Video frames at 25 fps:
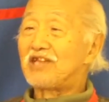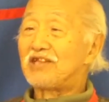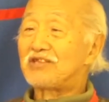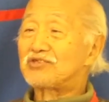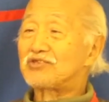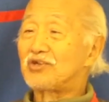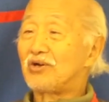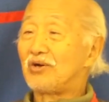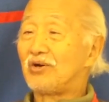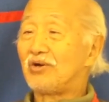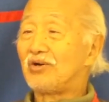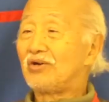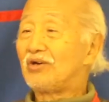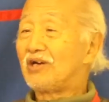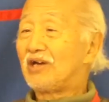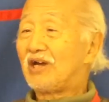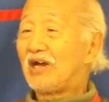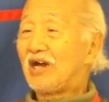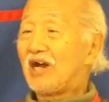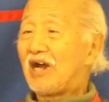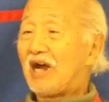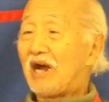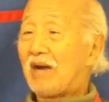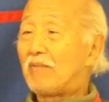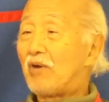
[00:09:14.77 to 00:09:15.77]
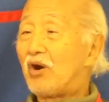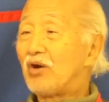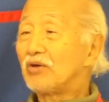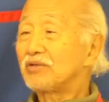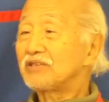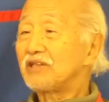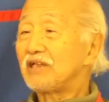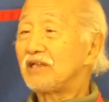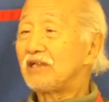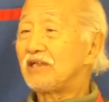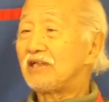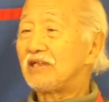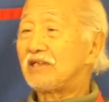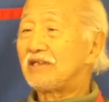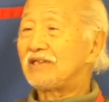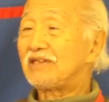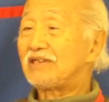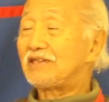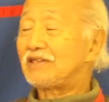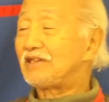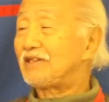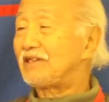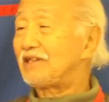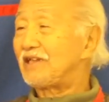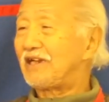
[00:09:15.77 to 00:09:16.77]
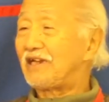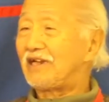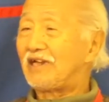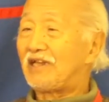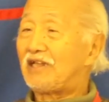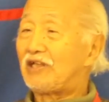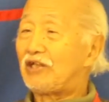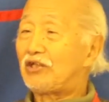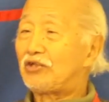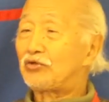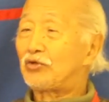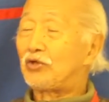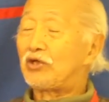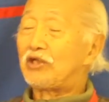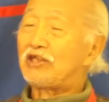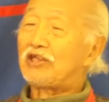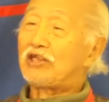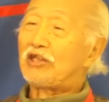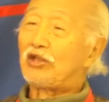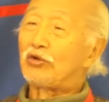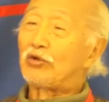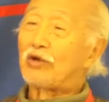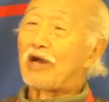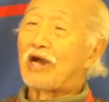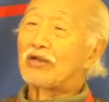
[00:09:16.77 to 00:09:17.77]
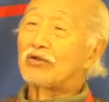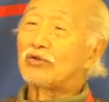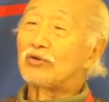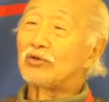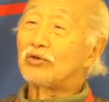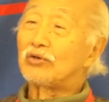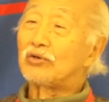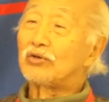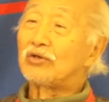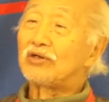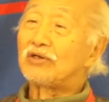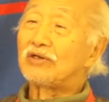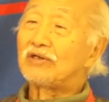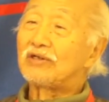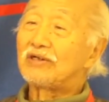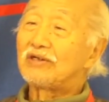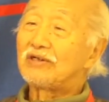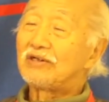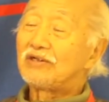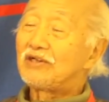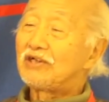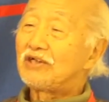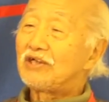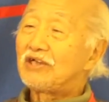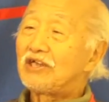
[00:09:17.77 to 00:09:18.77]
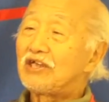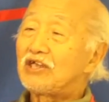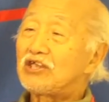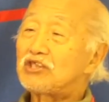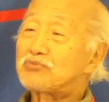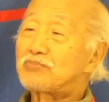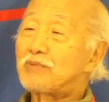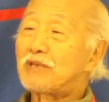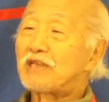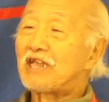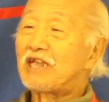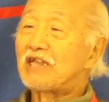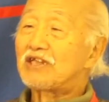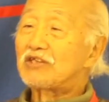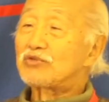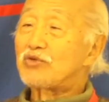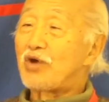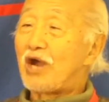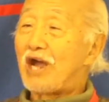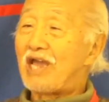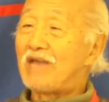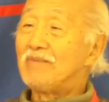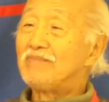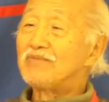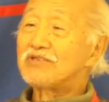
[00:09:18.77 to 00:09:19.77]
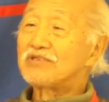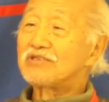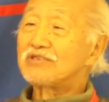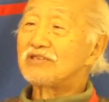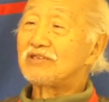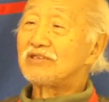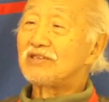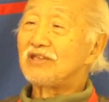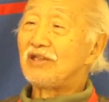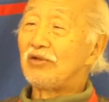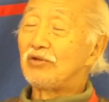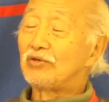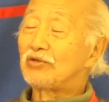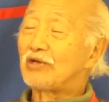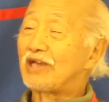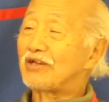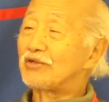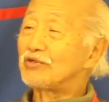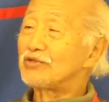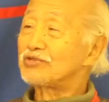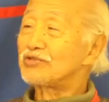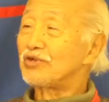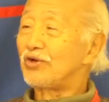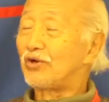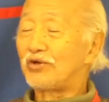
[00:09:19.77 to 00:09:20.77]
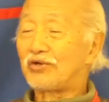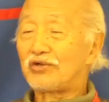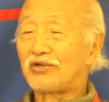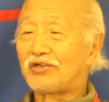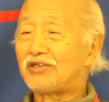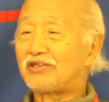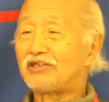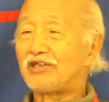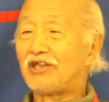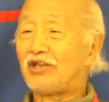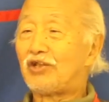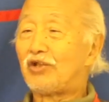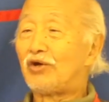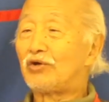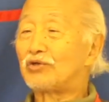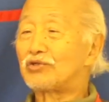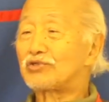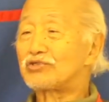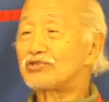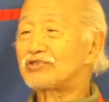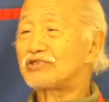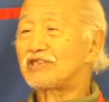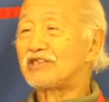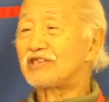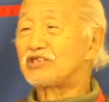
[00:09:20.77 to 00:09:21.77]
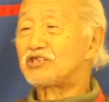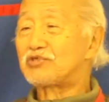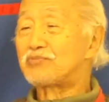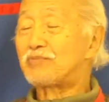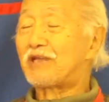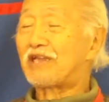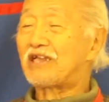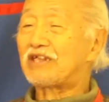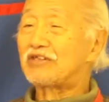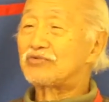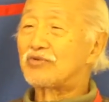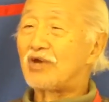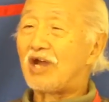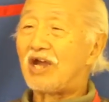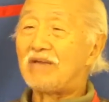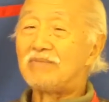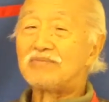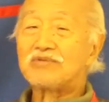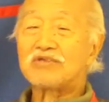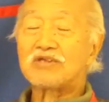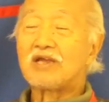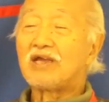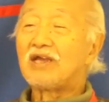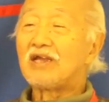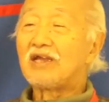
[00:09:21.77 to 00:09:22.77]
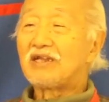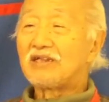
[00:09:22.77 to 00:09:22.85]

And so among the uh, Ilocano-speaking tribes, Ilocanos or Ilocos-speaking uh, tribes,